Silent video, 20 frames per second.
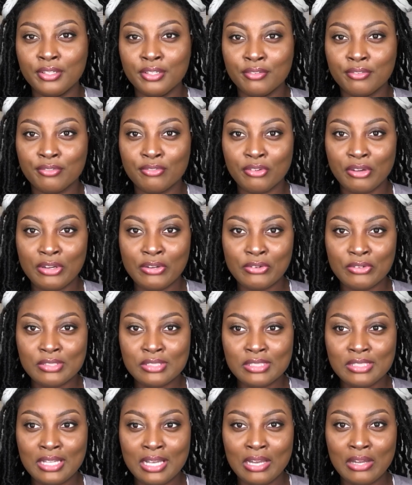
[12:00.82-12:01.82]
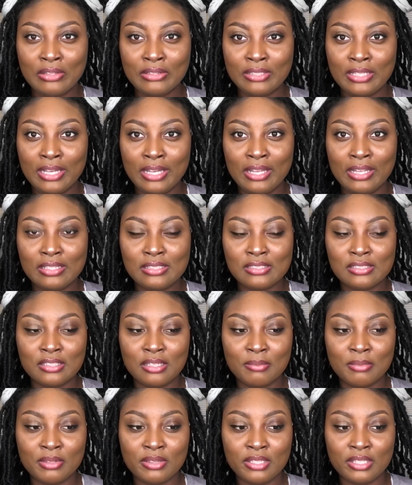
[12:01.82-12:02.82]
in a fragrance now that
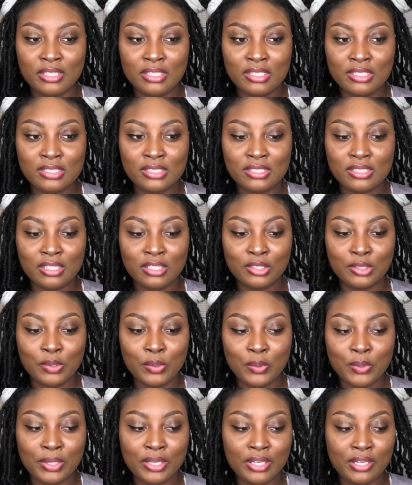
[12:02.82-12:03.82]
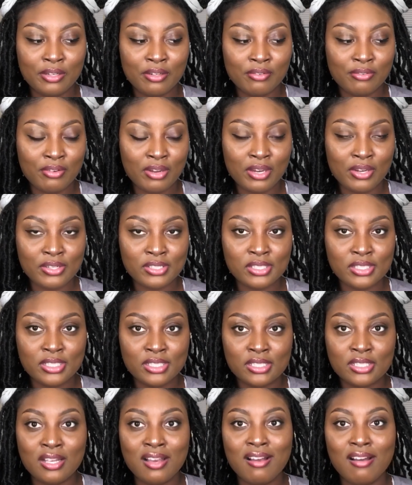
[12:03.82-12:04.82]
some of these lower end
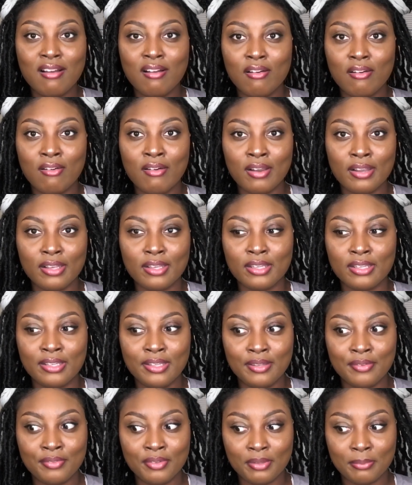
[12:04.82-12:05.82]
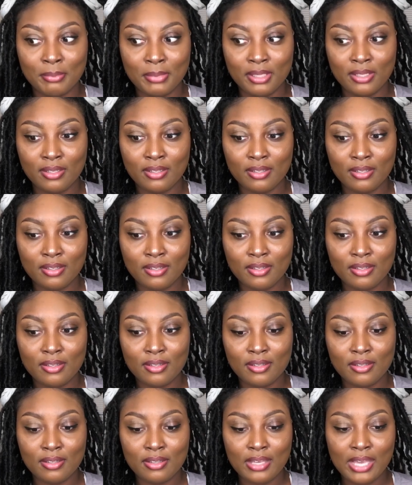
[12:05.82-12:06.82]
fragrances aren't giving me
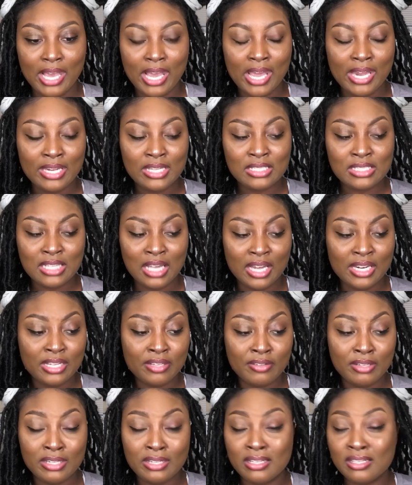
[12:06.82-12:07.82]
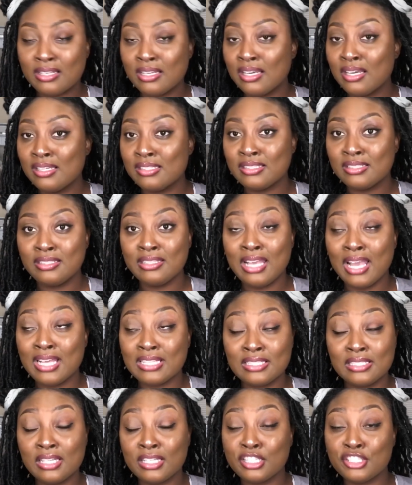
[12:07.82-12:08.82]
and it's not it has
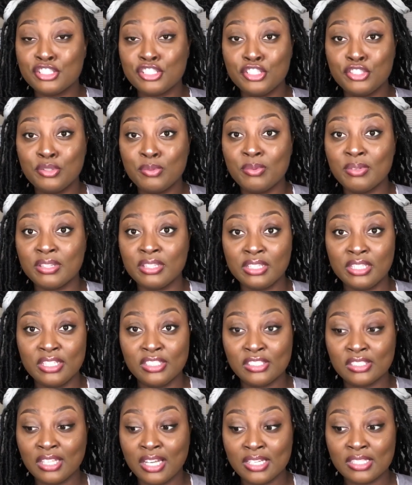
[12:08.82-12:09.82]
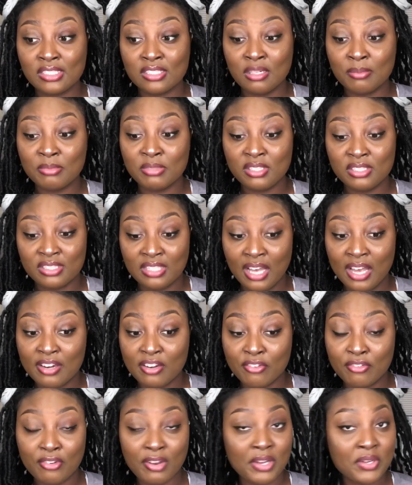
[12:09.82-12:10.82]
has nothing to do with niche like some
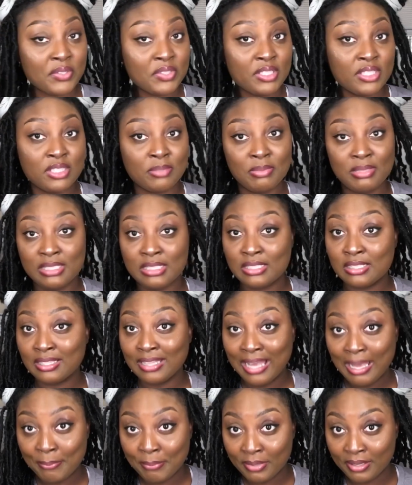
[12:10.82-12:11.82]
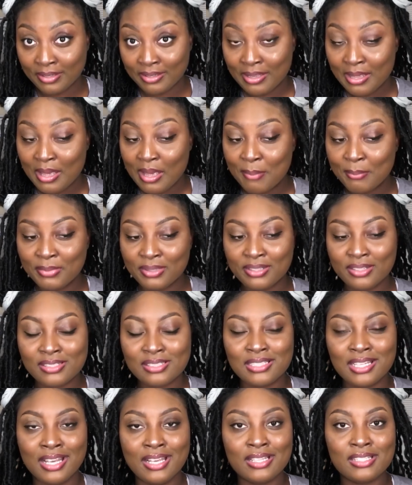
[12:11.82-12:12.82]
designer fragrances be slapping but
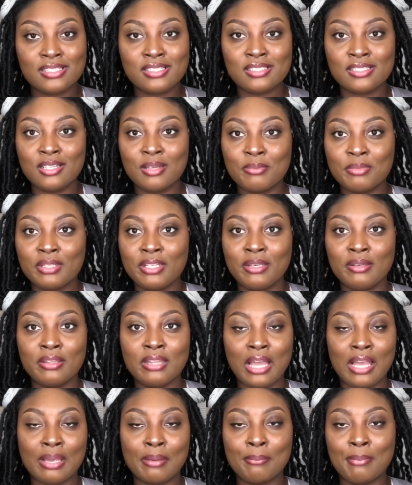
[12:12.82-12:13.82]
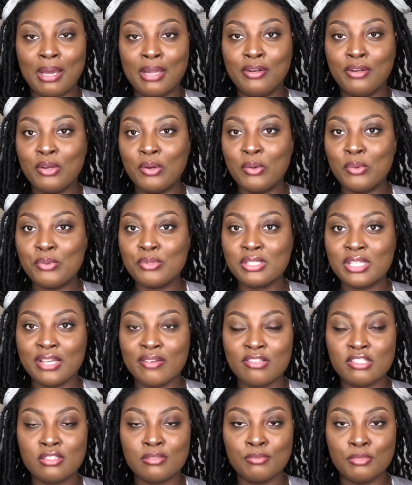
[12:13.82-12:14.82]
there's like something like my nose
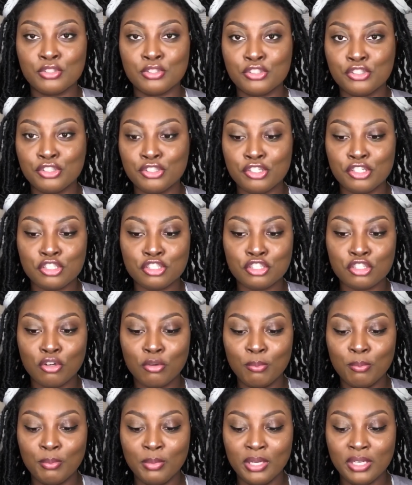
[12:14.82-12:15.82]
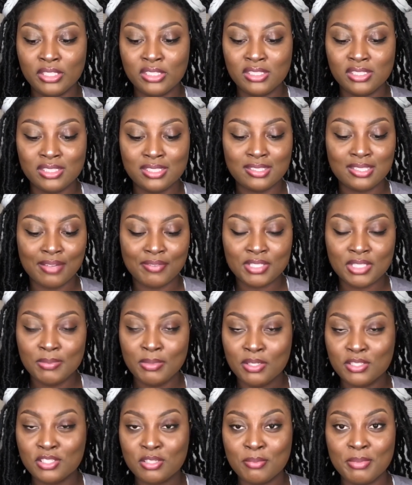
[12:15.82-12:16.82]
has matured so much since i've
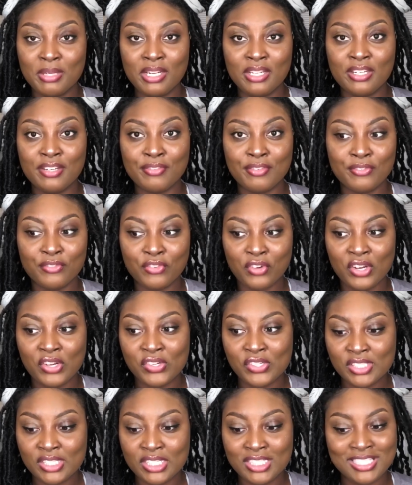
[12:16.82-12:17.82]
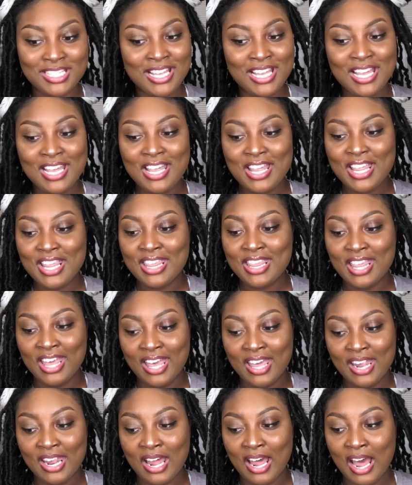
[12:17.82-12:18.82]
smelled so many different fragrances
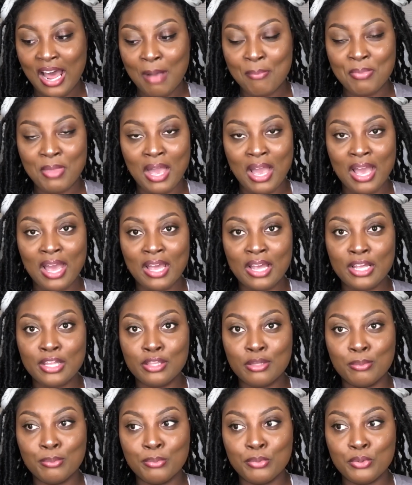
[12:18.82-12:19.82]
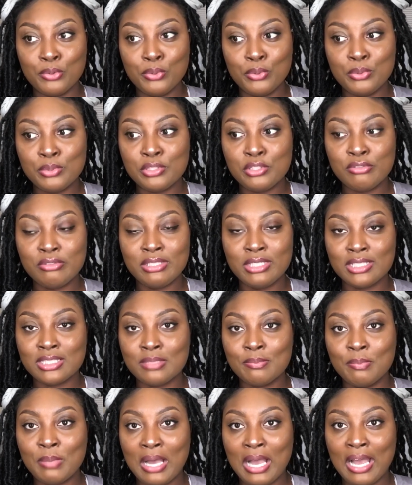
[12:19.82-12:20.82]
that i'm not in the mood to
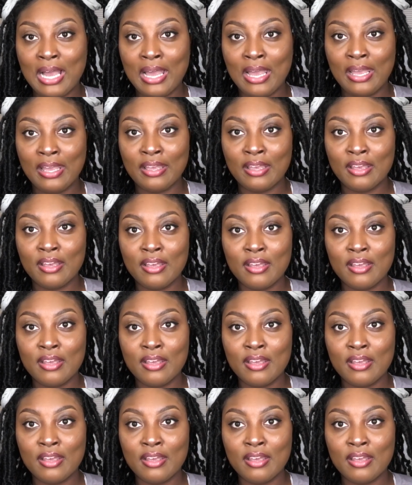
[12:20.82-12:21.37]
just buy